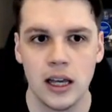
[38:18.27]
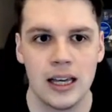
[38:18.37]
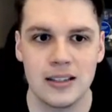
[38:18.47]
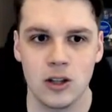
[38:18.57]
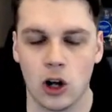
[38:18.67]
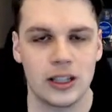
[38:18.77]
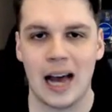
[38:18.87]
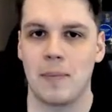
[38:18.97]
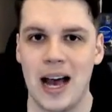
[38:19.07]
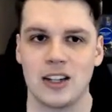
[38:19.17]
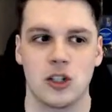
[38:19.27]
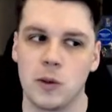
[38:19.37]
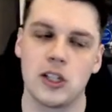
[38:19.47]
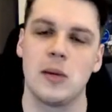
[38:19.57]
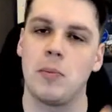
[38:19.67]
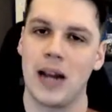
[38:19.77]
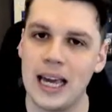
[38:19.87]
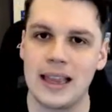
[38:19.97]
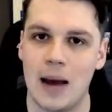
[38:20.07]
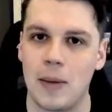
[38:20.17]
He's not that bad just because he
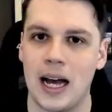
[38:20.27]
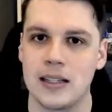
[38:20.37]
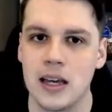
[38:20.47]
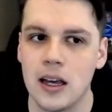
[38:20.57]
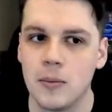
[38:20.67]
played that bad.